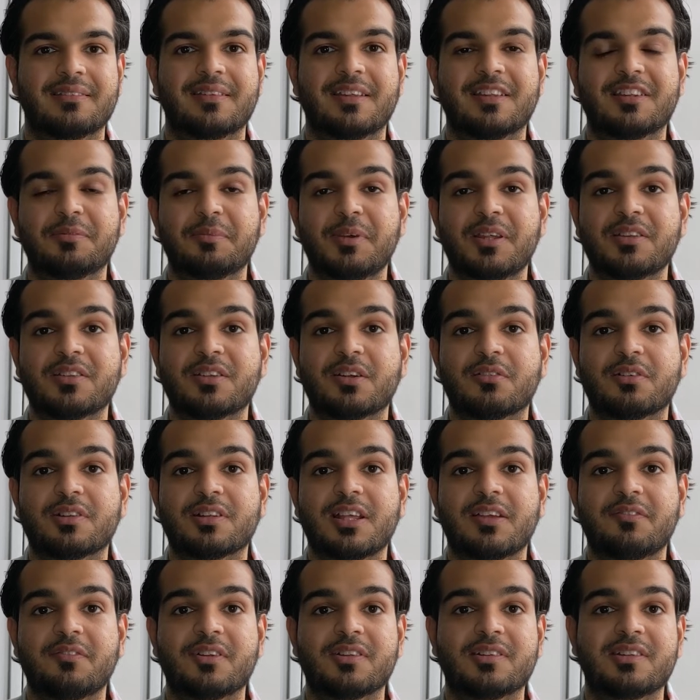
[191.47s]
This means you'll
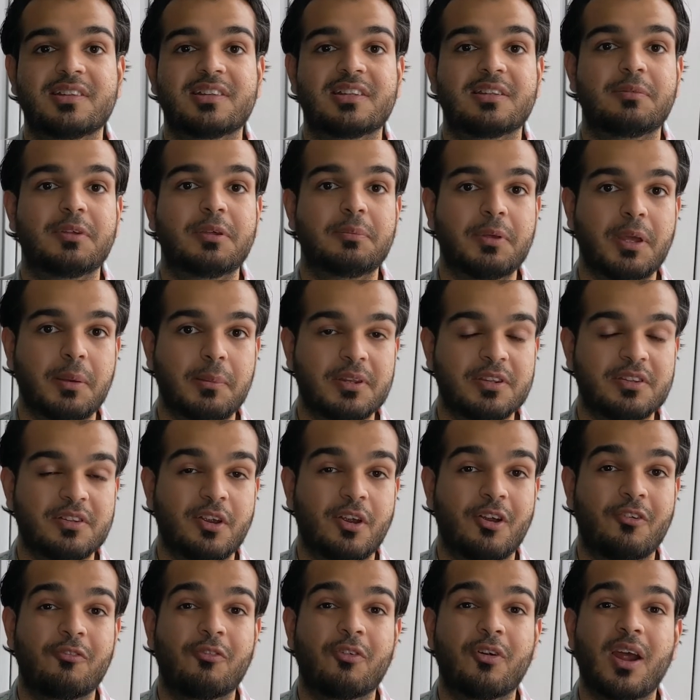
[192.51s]
receive your CCB payments
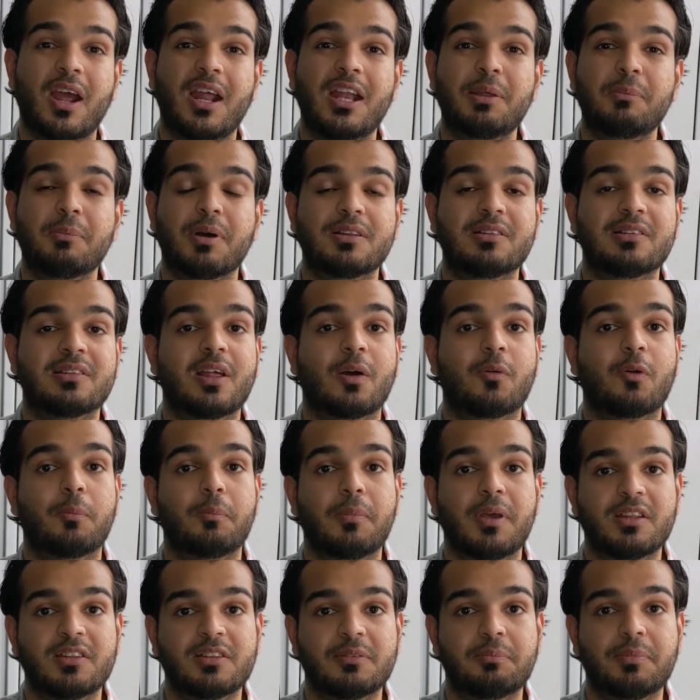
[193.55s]
for any months that were
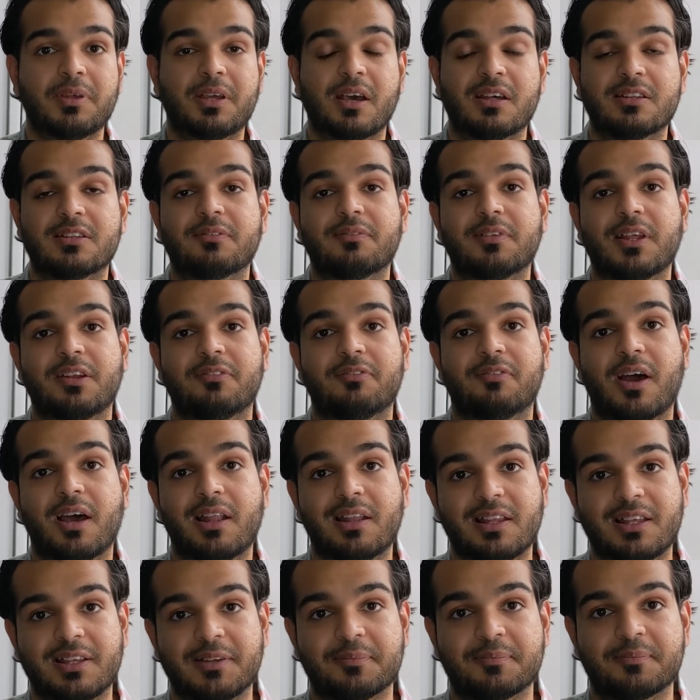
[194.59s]
missed because of late
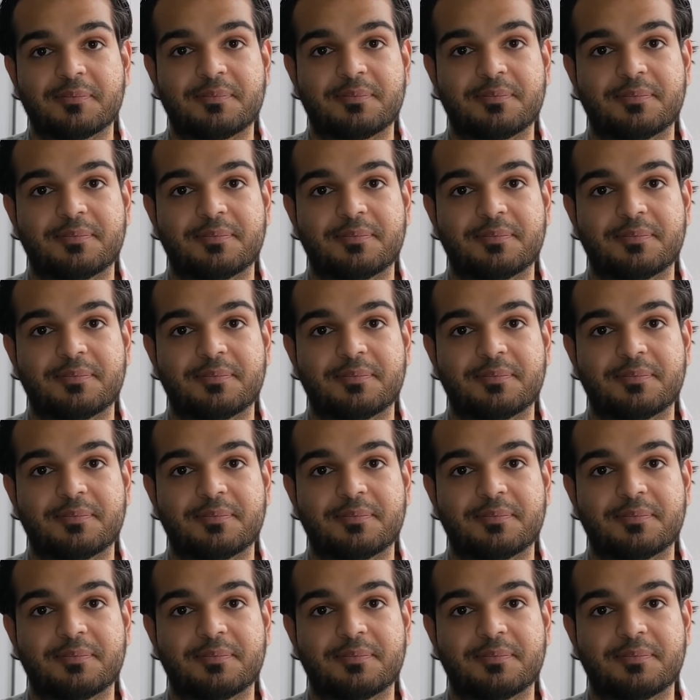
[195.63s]
filing.